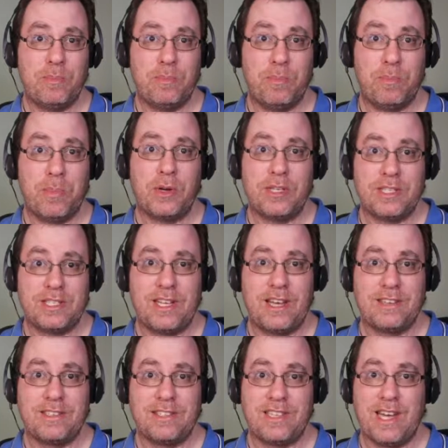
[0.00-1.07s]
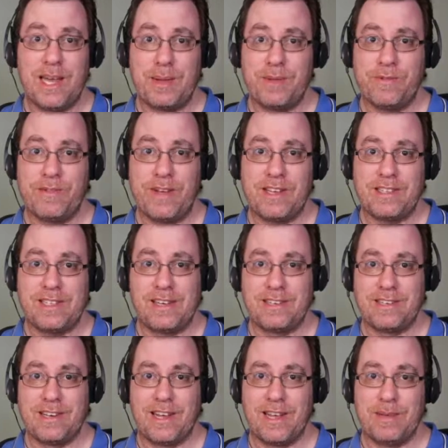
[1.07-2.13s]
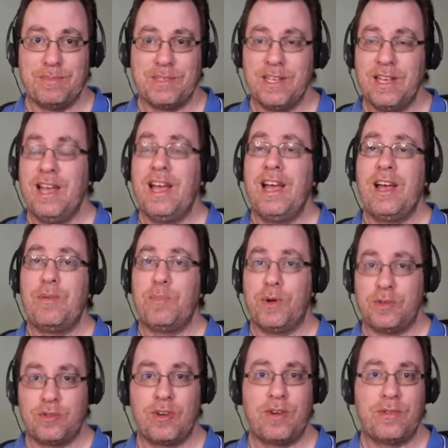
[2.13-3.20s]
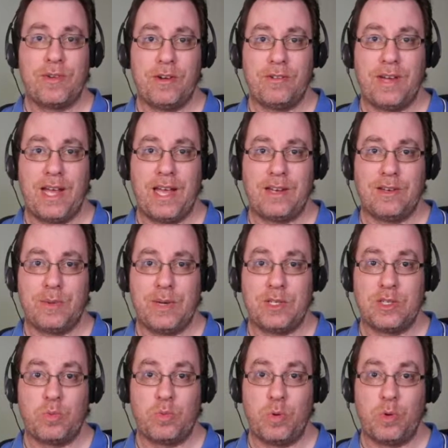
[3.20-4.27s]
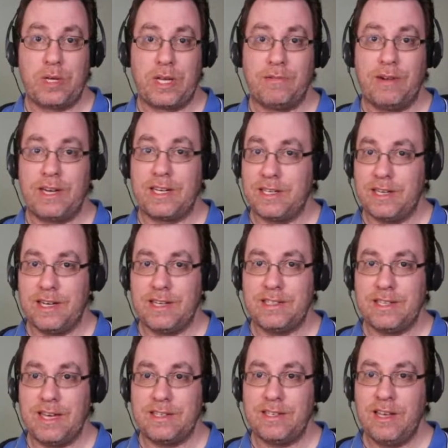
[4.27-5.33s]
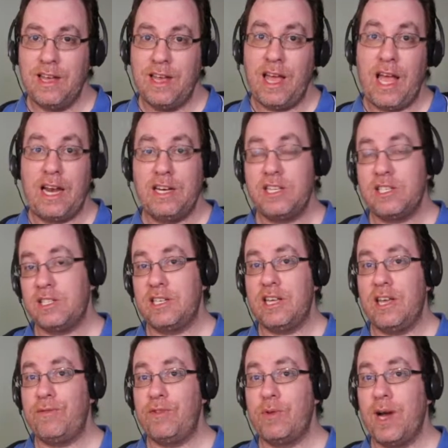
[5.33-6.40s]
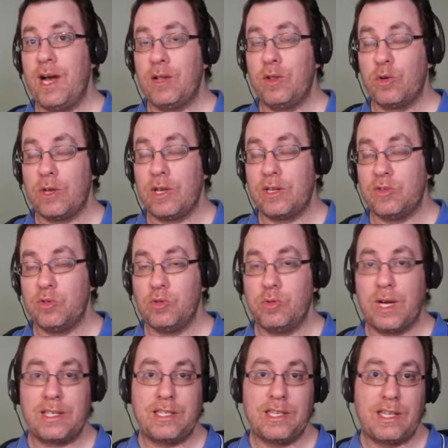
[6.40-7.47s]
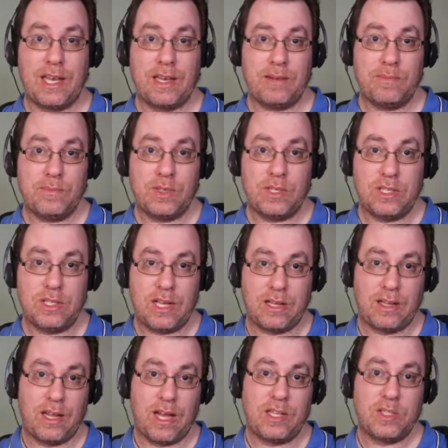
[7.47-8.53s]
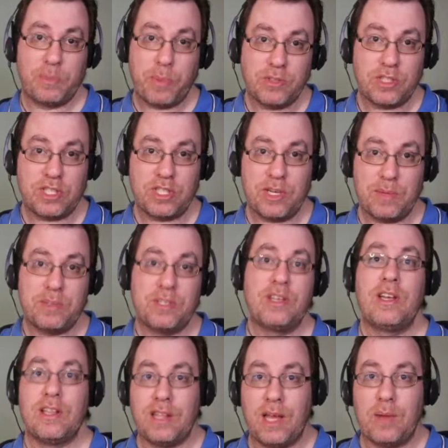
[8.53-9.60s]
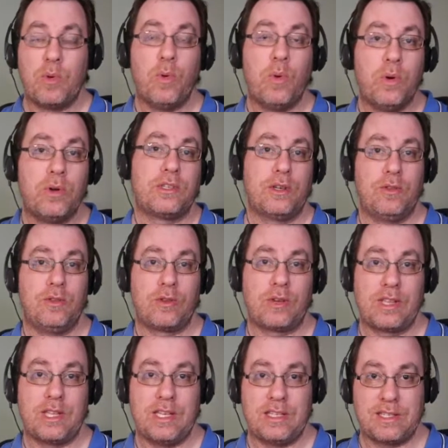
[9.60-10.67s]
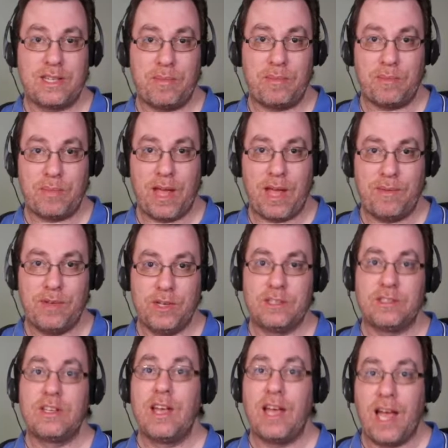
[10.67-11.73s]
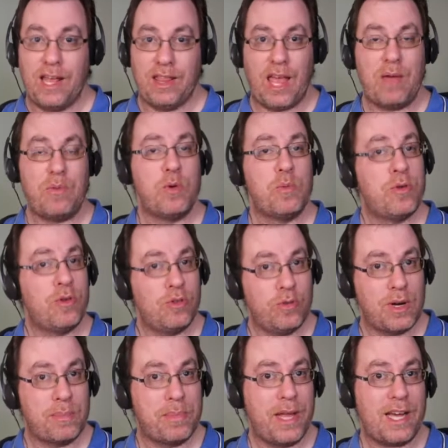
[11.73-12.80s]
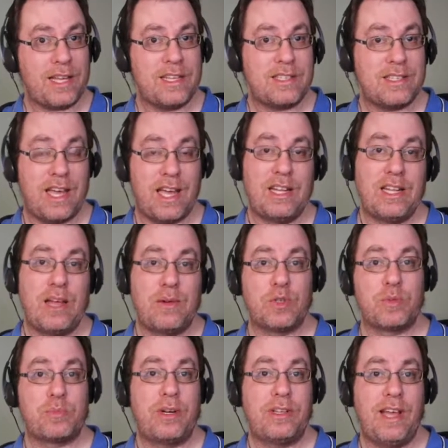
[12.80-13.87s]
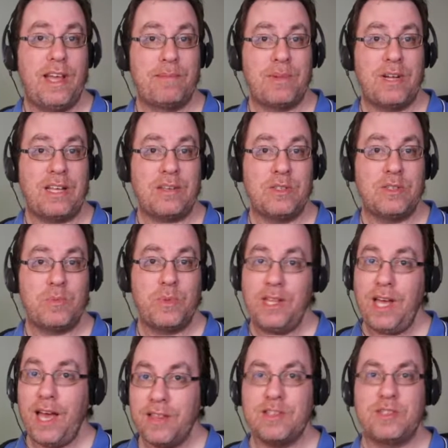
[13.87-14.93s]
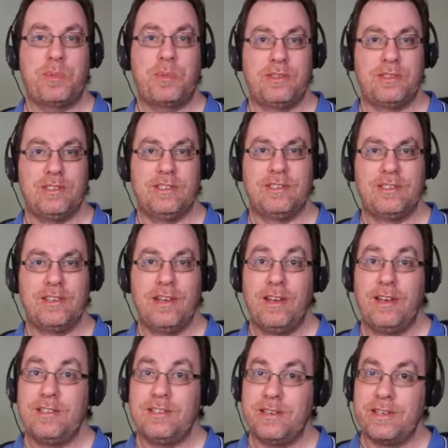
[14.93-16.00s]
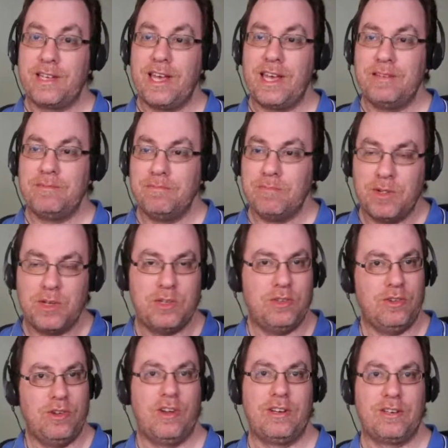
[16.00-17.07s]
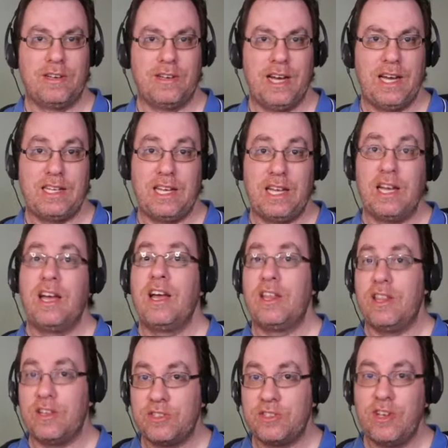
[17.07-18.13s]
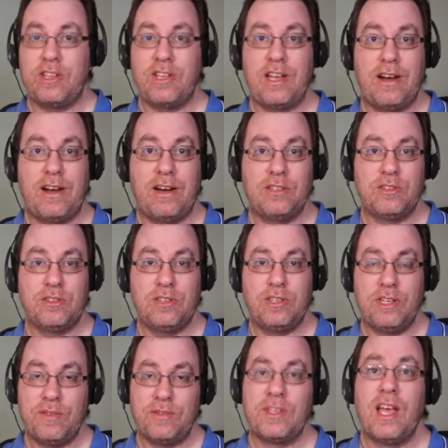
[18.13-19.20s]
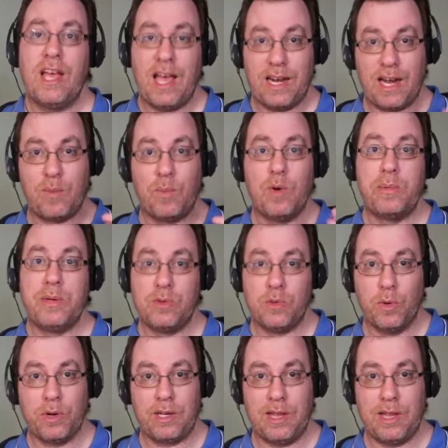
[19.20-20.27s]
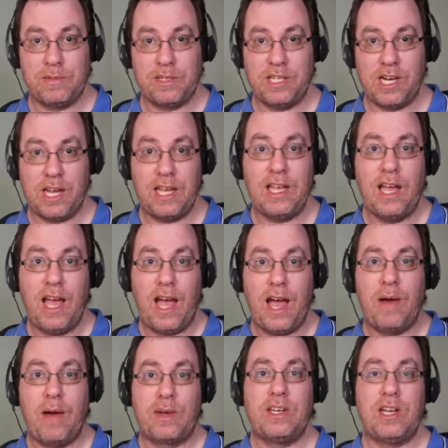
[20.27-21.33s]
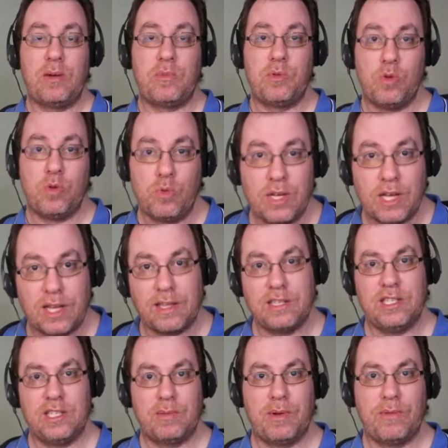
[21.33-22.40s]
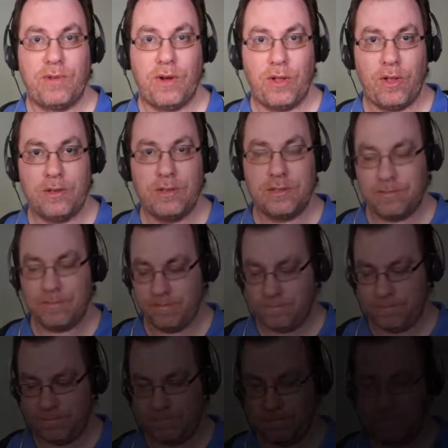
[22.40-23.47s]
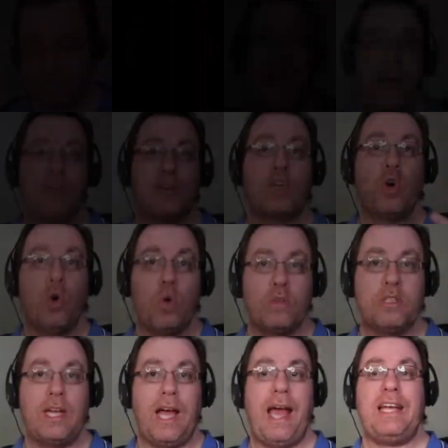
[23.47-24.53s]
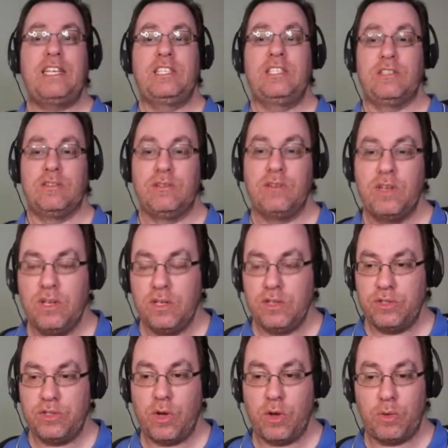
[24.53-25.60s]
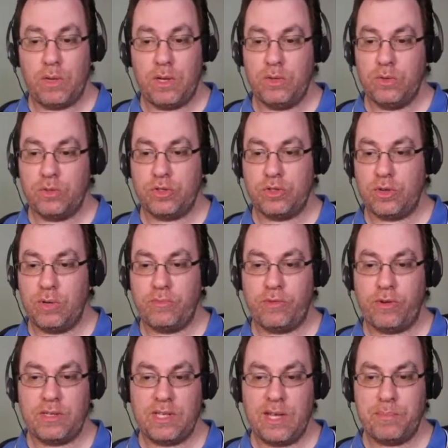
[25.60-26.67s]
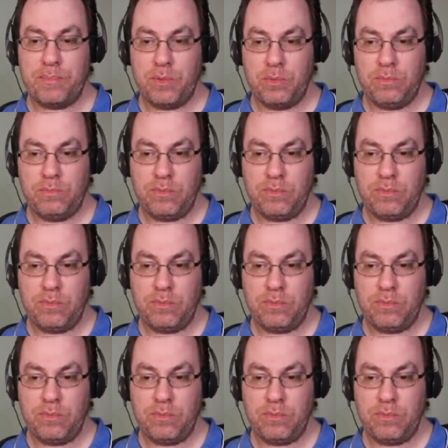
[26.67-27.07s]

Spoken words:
bottish sounding names, fake sounding names. Both Trovo and Twitch can recognize that. And additionally, if you are looking to actually get down the line sponsorships, they will also look at these type of behaviors and they will put you on a blacklist and they will spread that blacklist with other sponsors. So again, not a good idea. Certainly are alternatives, and I will be talking them today, how we can help you get legitimate follows. I have a call to action. So in your stream, for example,